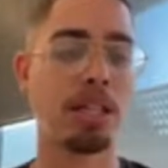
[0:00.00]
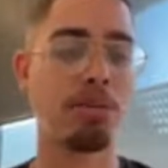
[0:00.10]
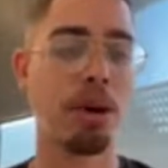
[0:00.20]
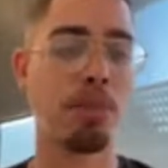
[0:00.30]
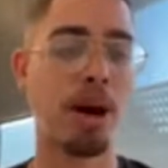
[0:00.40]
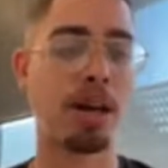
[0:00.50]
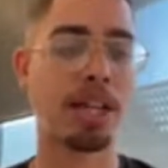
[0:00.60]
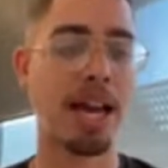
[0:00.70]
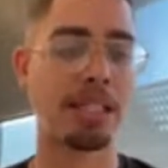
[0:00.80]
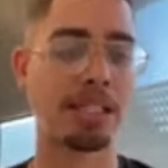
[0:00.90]
email
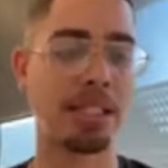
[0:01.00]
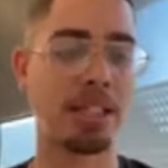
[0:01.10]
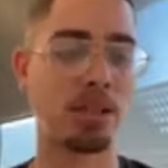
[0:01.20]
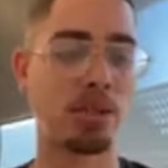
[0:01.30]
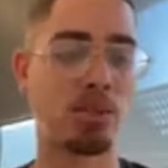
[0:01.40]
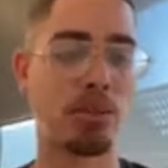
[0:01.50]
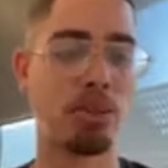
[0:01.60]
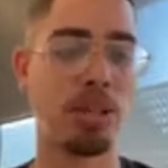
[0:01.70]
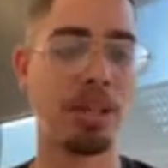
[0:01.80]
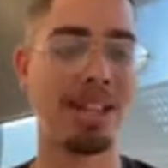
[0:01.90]
broadcastings
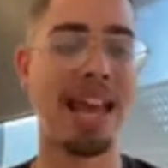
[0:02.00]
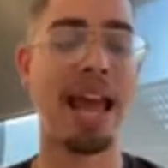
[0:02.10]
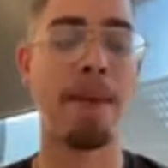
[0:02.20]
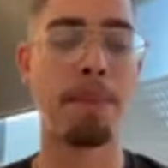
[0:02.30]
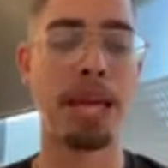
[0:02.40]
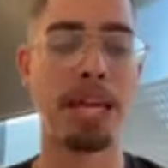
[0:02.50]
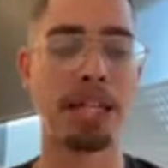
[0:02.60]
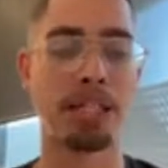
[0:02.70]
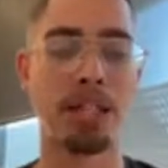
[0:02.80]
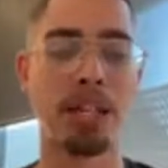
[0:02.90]
would be
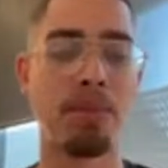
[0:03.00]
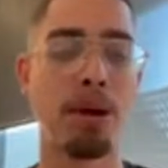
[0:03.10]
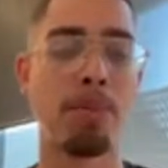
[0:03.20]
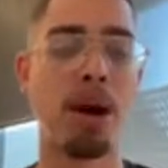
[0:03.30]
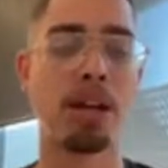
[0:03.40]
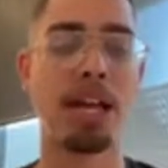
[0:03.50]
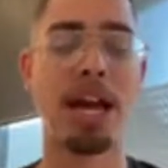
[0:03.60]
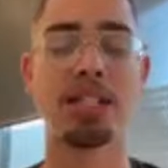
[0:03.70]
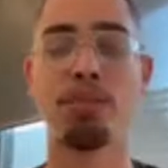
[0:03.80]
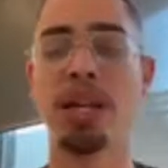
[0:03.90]
campaigns. And email
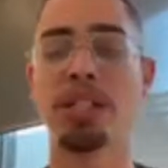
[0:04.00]
broadcast